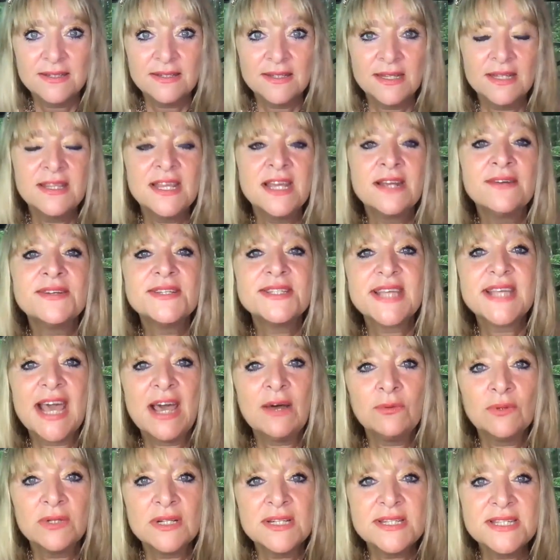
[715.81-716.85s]
And there is
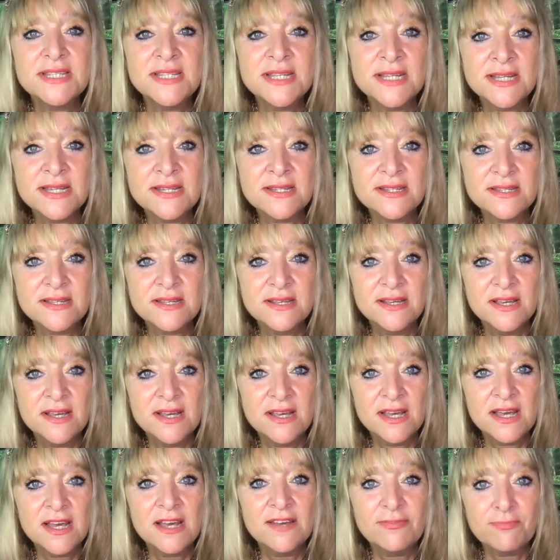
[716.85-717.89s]
countless years
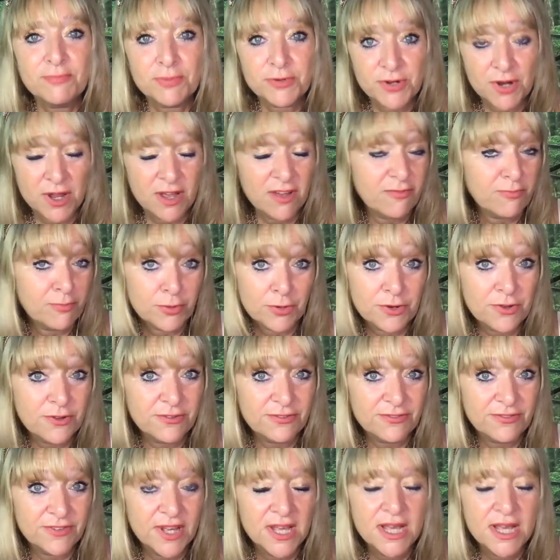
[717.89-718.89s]
of proof.